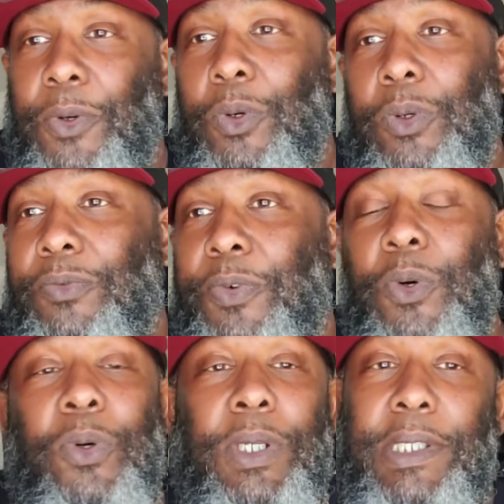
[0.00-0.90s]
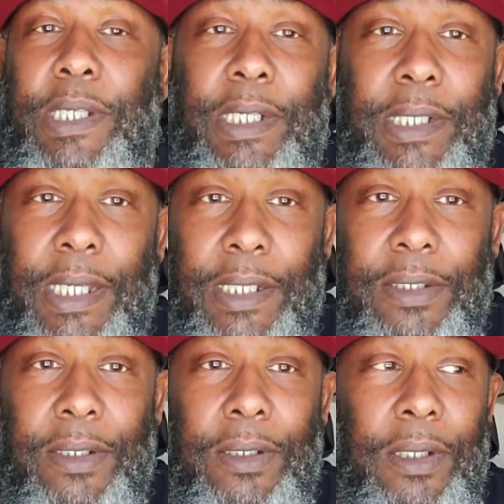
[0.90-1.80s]
food is an
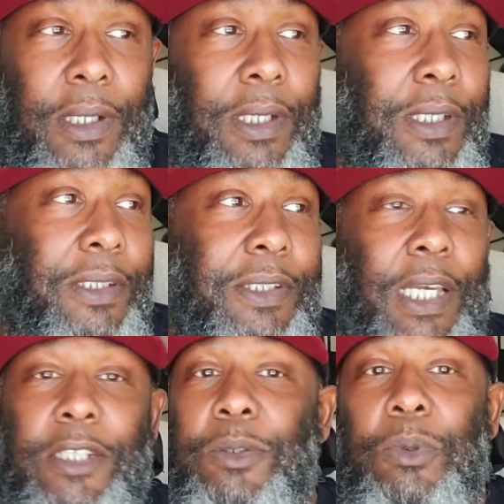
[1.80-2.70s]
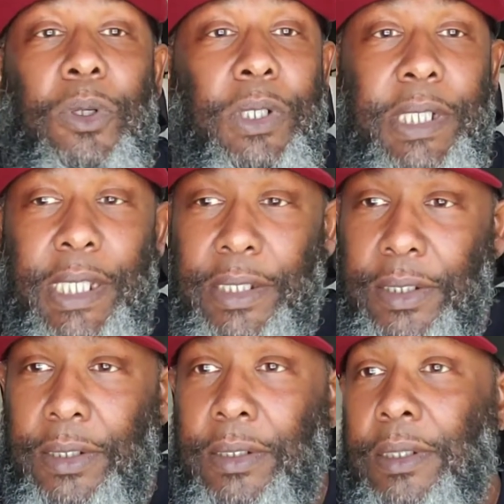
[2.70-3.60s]
addiction, sexual
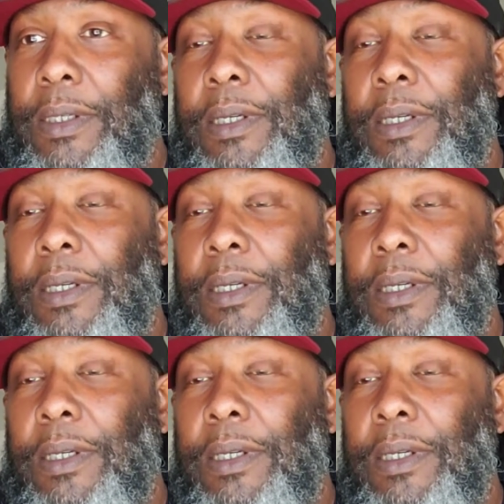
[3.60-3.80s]
addiction,